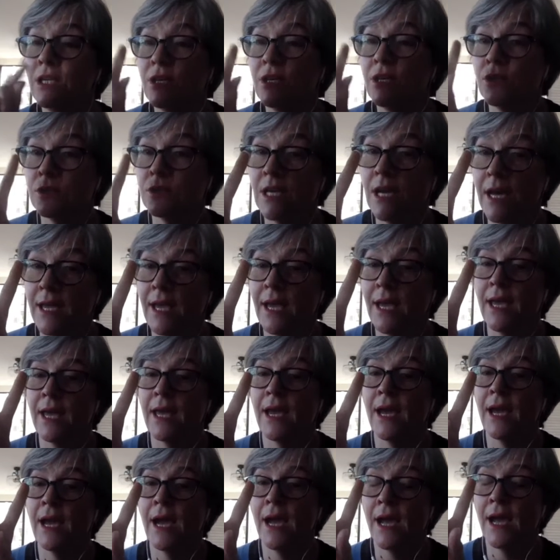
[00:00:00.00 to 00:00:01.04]
years, I,
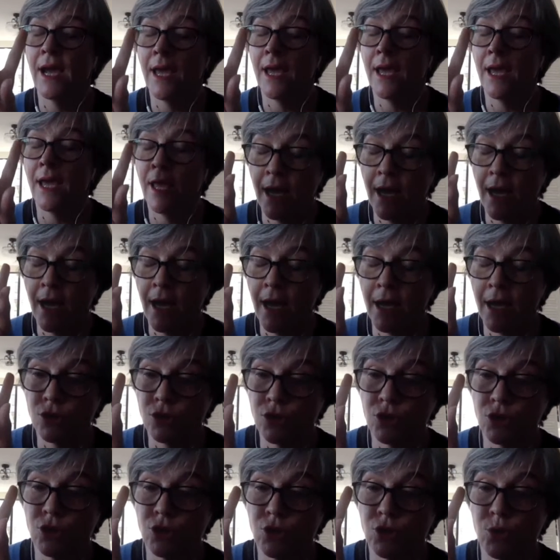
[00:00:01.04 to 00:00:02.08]
I
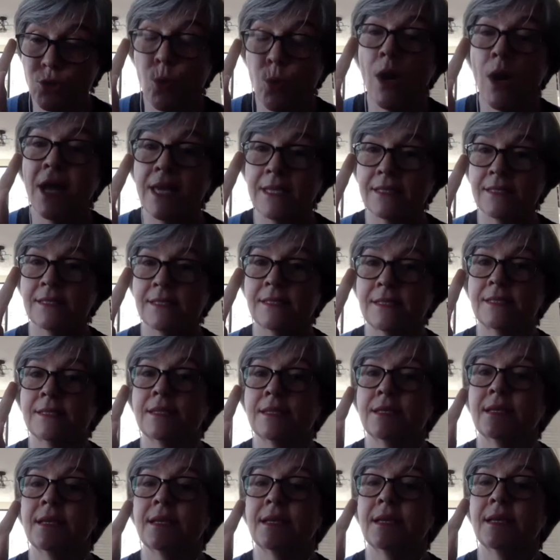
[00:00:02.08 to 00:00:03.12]
twice
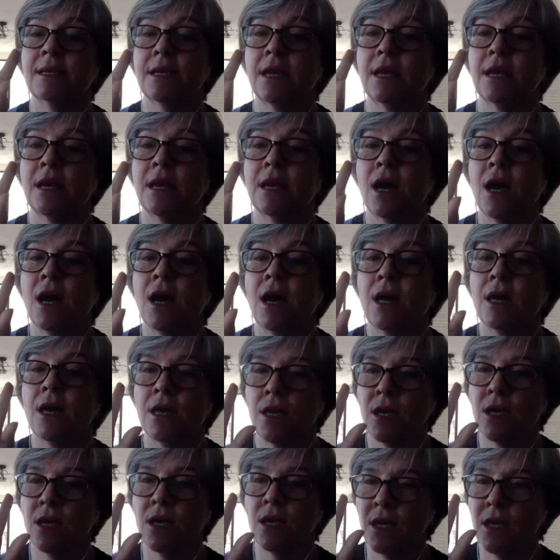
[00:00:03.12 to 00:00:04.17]

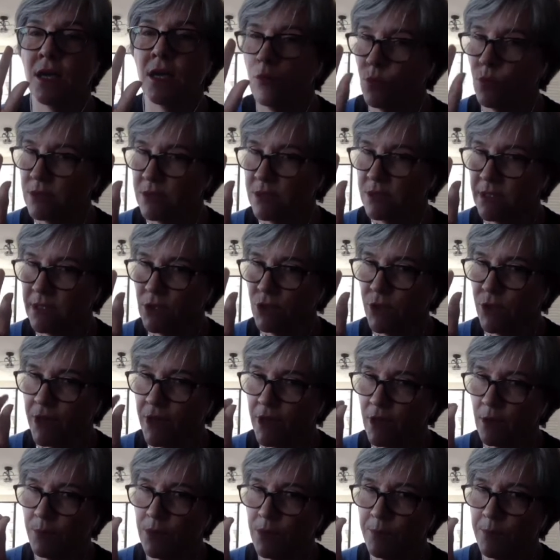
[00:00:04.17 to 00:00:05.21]
it was
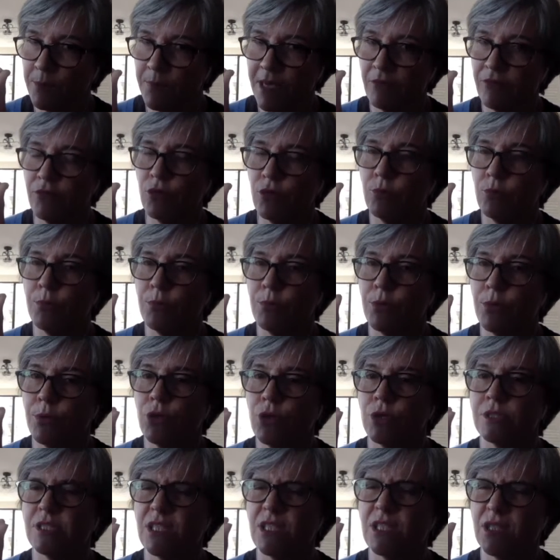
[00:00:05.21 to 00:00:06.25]
incredibly painful
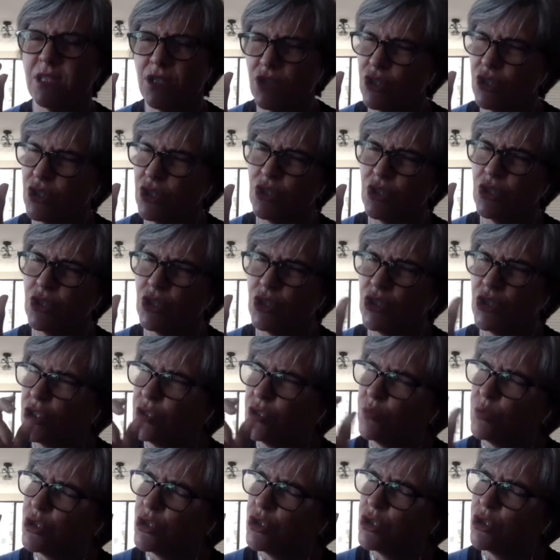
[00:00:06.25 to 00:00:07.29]
because it just
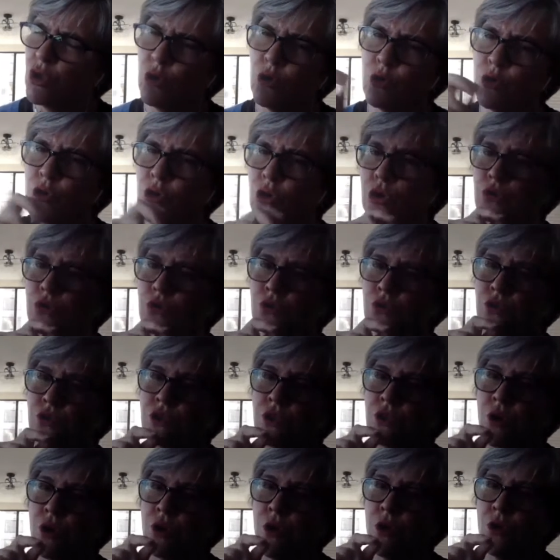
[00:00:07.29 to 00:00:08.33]
just was so close
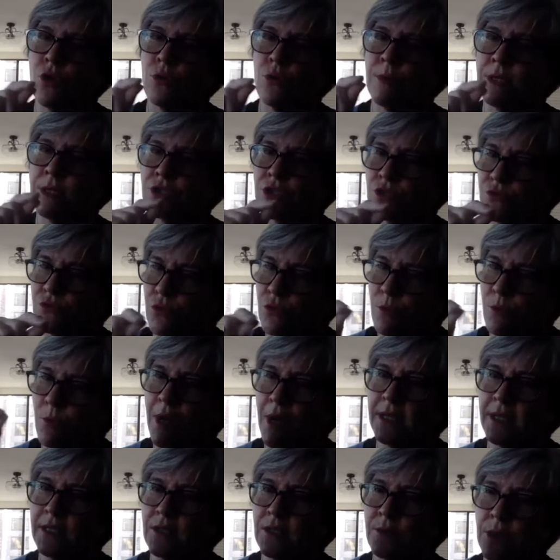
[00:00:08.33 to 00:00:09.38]
to home. It just
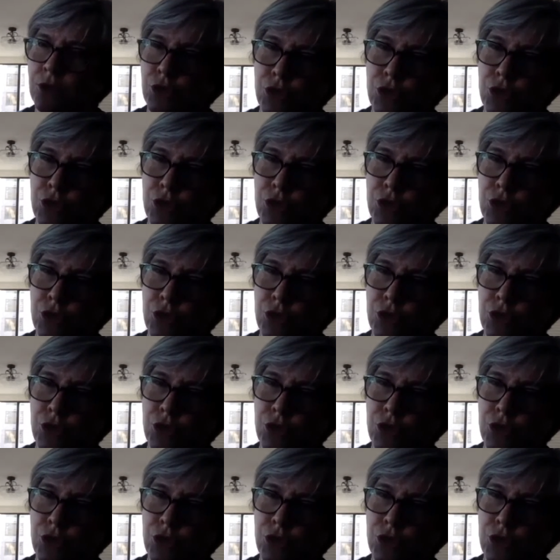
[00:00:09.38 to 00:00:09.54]
reminded